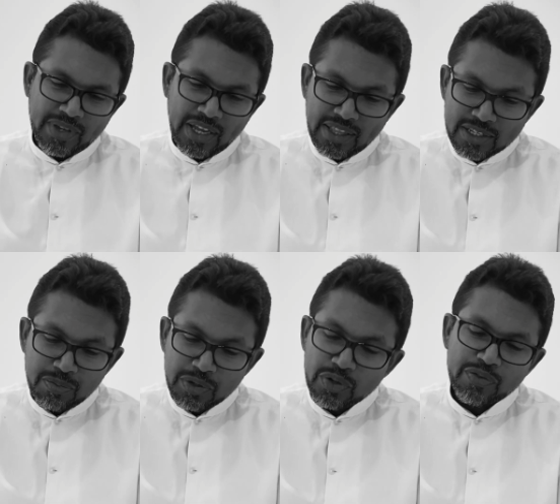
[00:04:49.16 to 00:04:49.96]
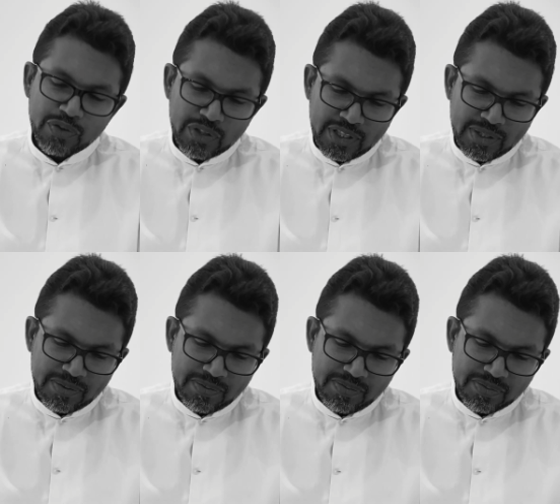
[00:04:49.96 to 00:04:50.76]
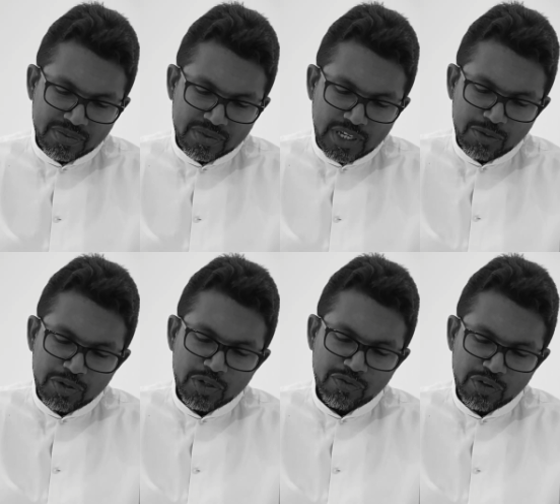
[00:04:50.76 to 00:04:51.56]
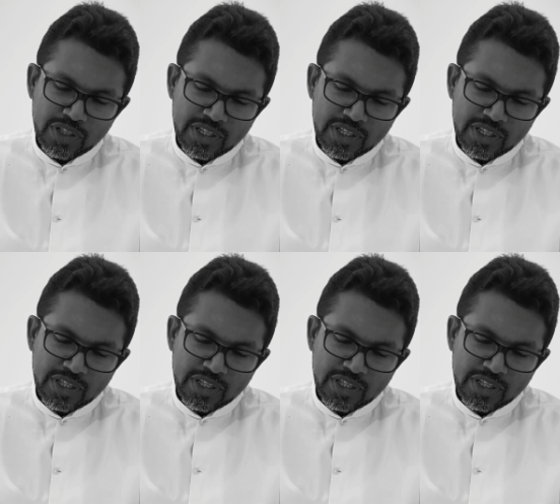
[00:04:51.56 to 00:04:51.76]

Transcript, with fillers: And that's beautiful. That's beautiful.